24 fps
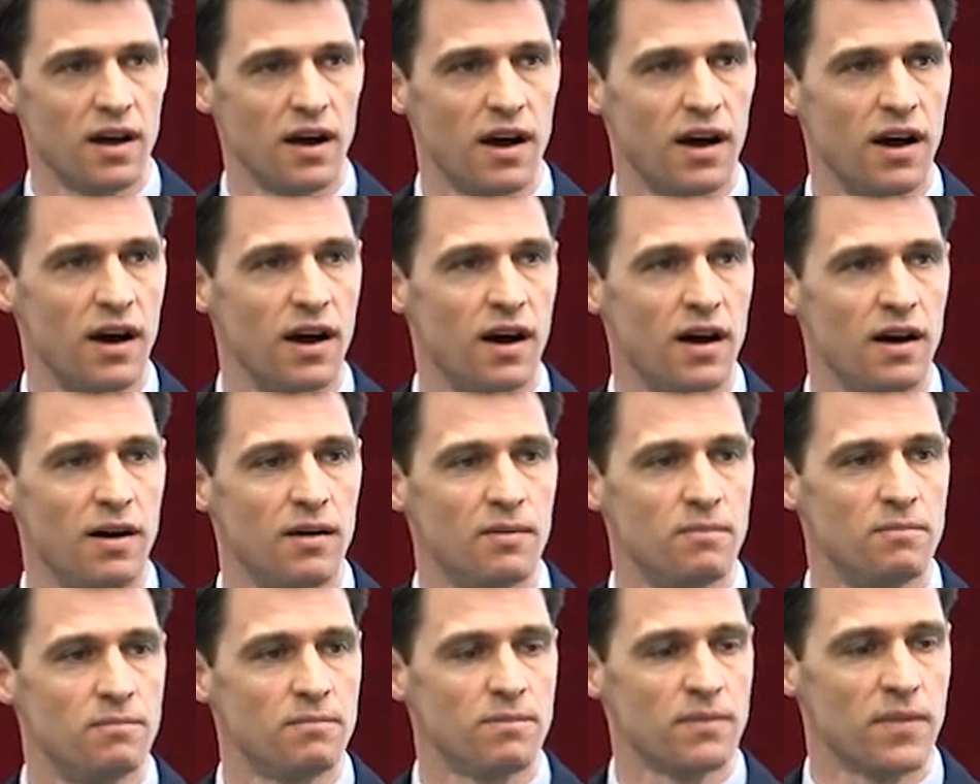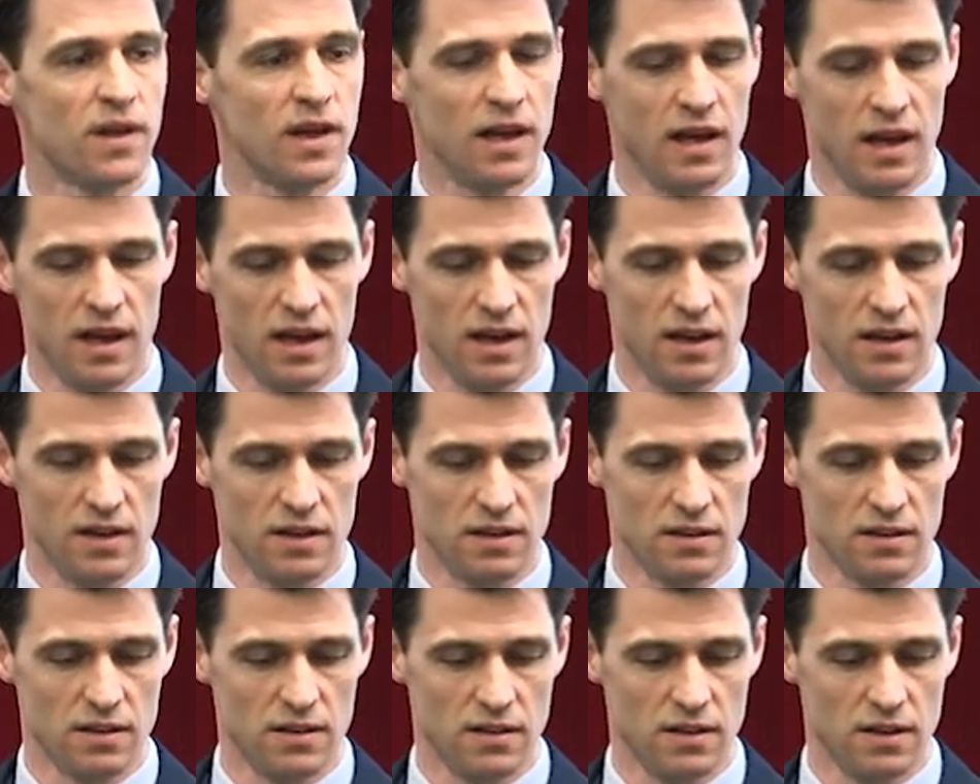
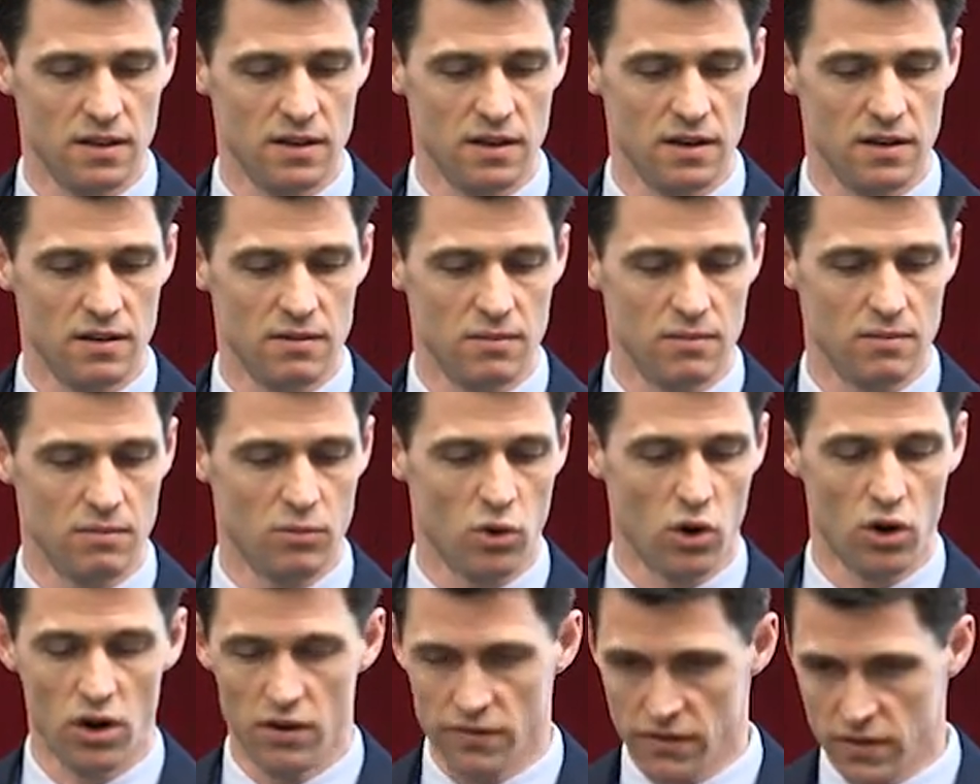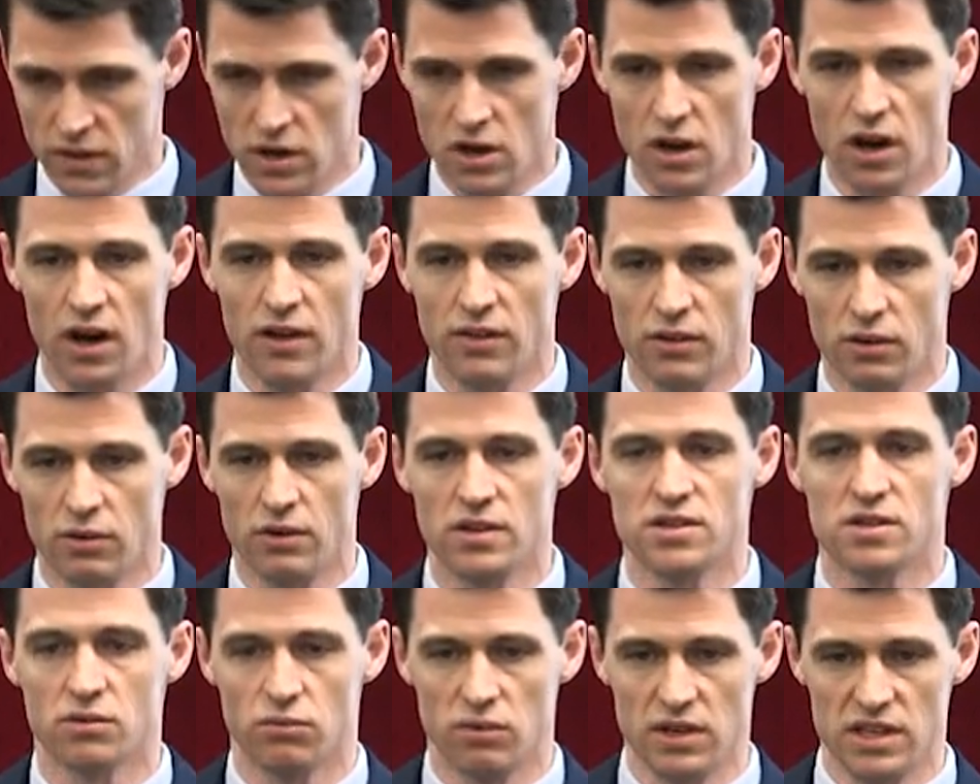And more often than not, there
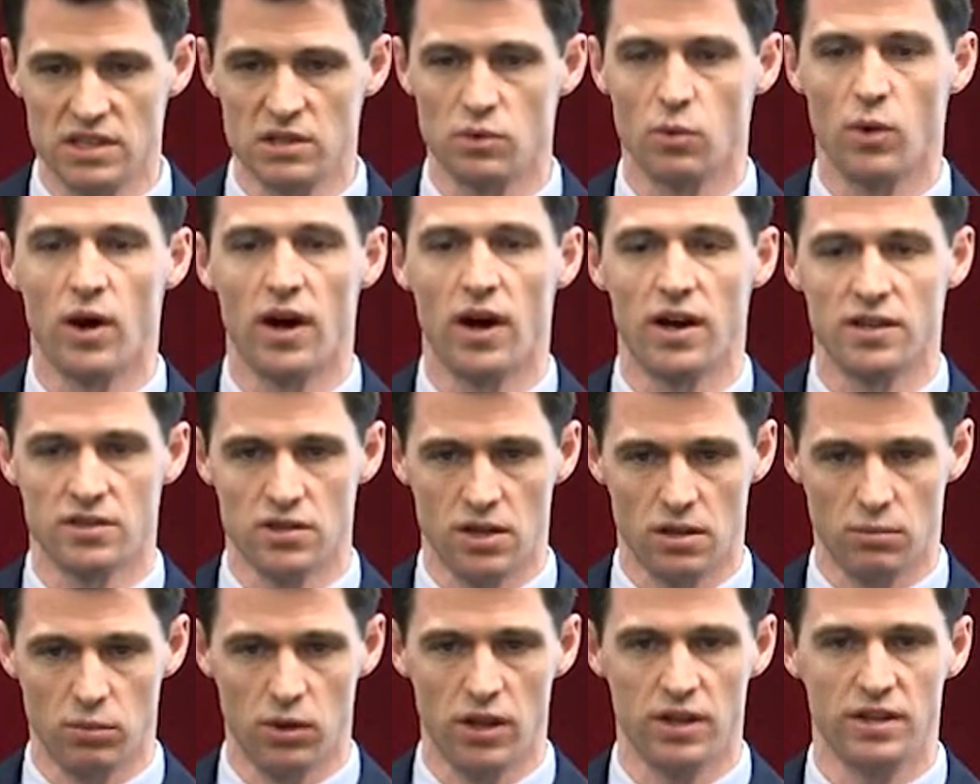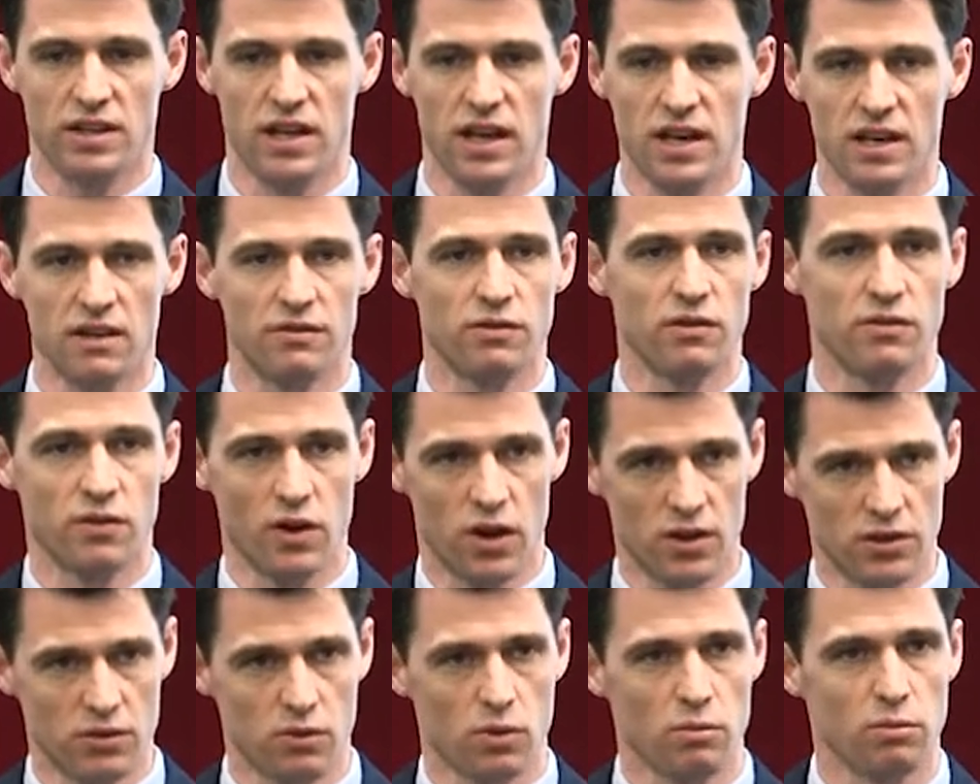is a reason why it's on a planned date if we've
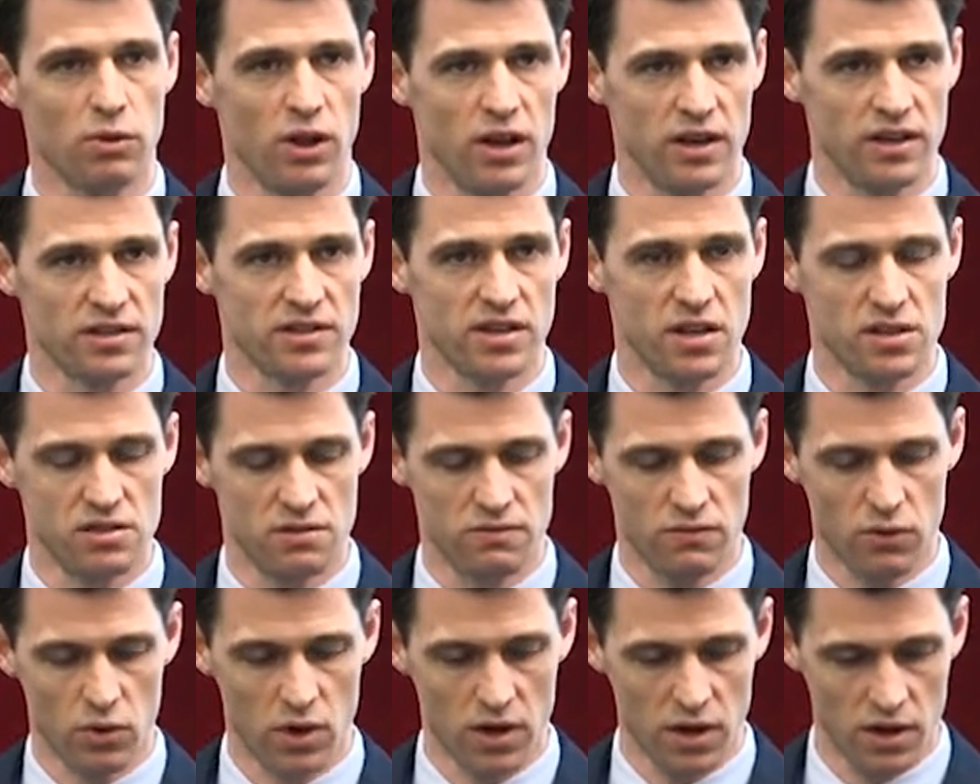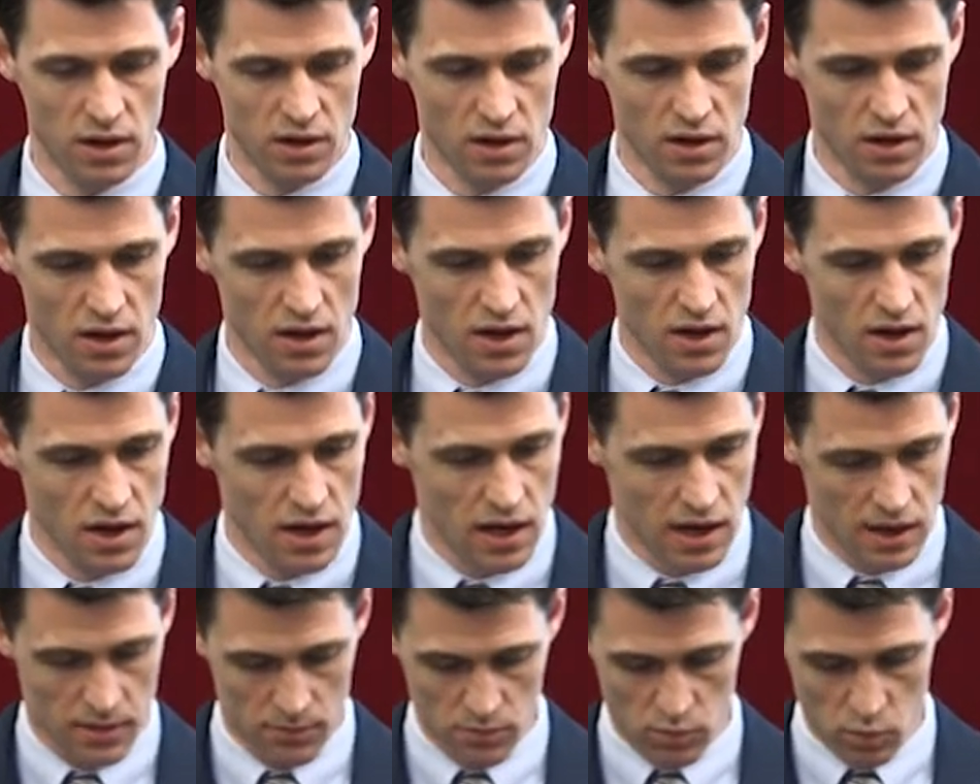gone through a planning session for it.
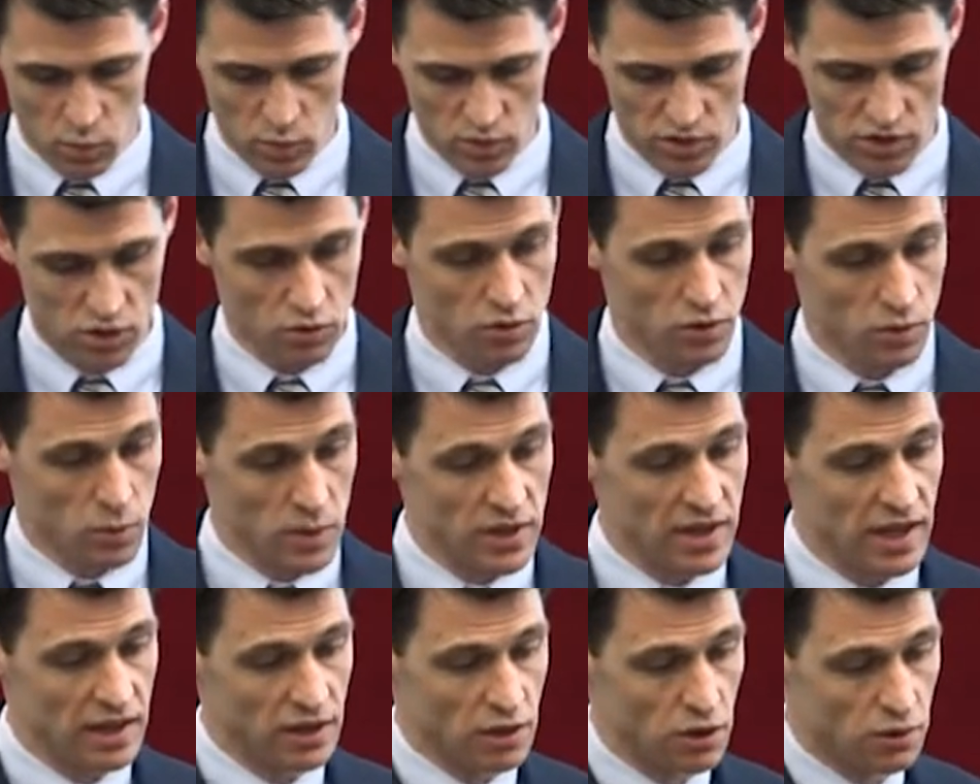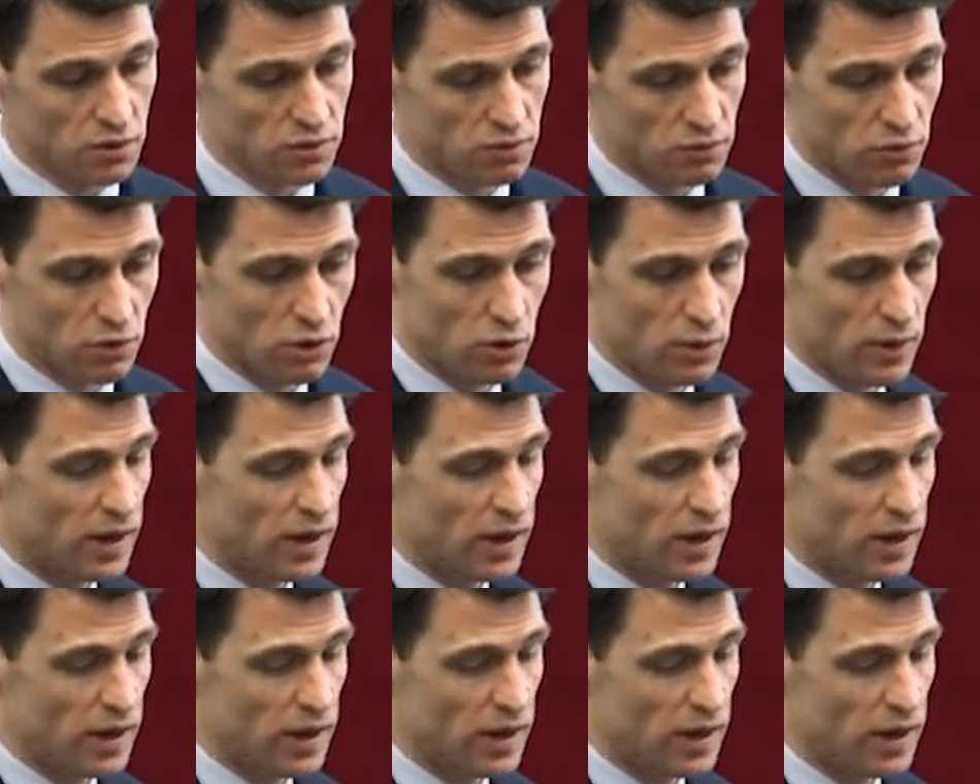So that we then go through